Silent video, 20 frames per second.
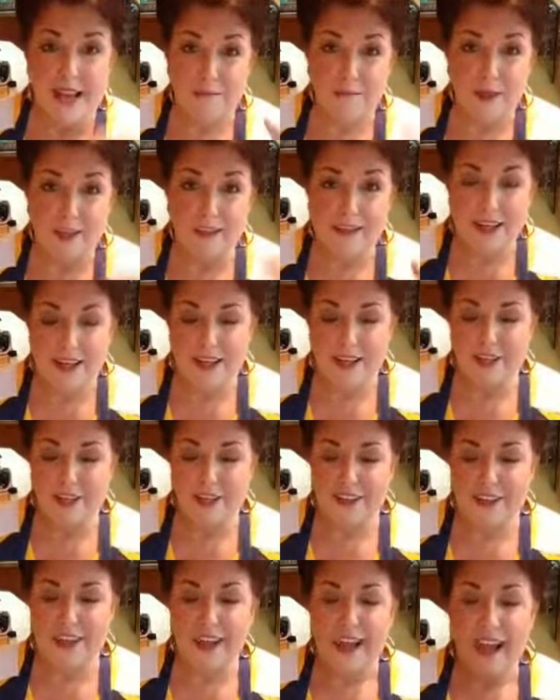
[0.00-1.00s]
beat that
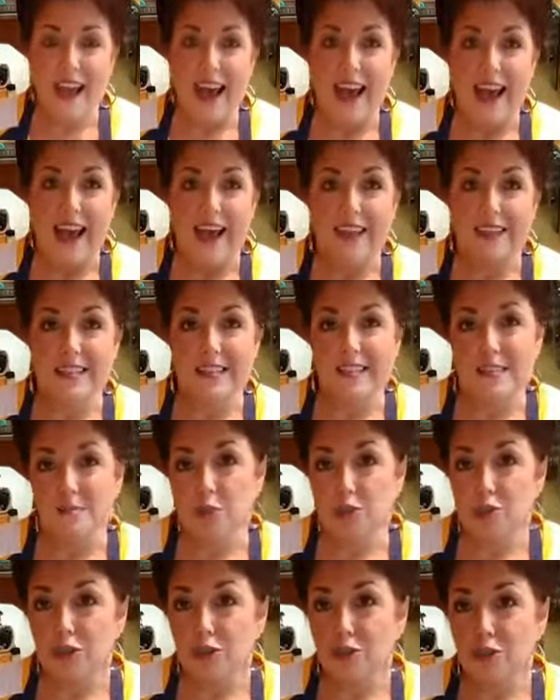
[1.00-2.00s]
good. Added some
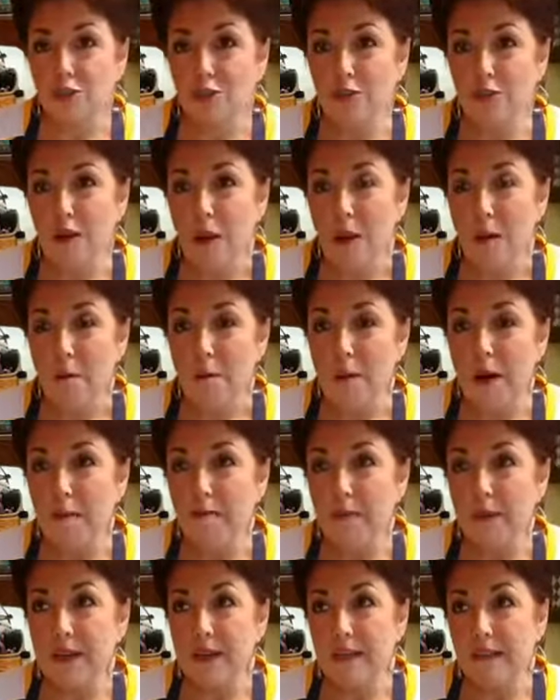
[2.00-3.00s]
sugar,
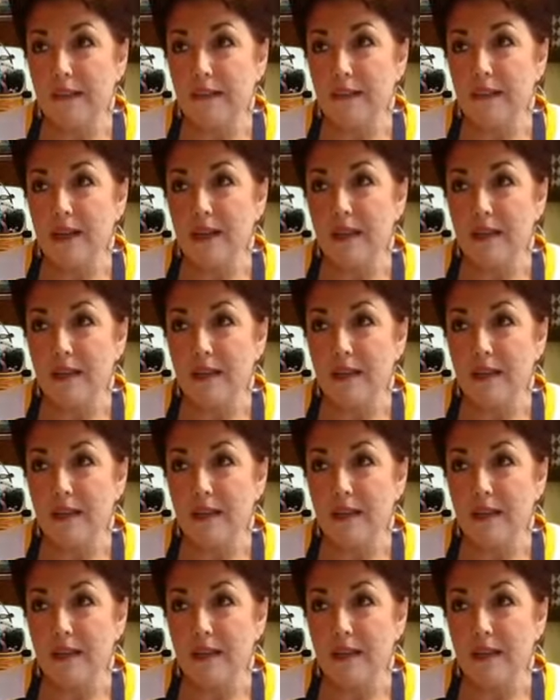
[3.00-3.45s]
pumpkin